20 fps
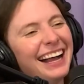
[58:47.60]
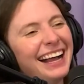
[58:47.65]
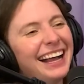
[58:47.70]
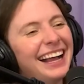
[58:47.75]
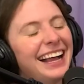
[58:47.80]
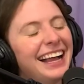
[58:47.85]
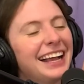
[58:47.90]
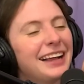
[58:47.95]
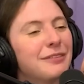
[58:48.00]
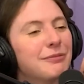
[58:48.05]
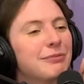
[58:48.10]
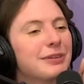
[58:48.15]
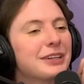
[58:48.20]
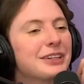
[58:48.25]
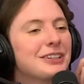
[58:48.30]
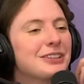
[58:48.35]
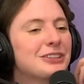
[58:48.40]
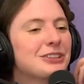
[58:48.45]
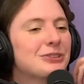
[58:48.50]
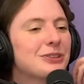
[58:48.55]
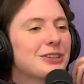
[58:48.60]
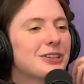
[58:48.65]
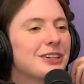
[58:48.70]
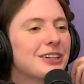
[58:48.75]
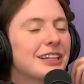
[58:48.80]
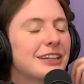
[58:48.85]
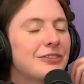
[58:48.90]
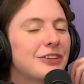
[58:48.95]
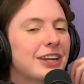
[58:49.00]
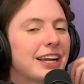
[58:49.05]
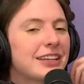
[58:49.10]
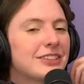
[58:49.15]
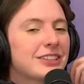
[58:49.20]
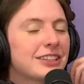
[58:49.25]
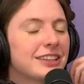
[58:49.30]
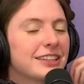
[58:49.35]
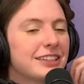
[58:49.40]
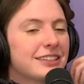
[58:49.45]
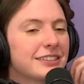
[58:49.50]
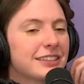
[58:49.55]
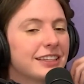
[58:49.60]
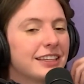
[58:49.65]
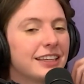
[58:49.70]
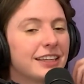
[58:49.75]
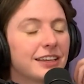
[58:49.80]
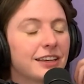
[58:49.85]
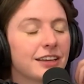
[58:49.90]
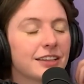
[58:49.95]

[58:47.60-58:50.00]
And per usual, if you guys are listening,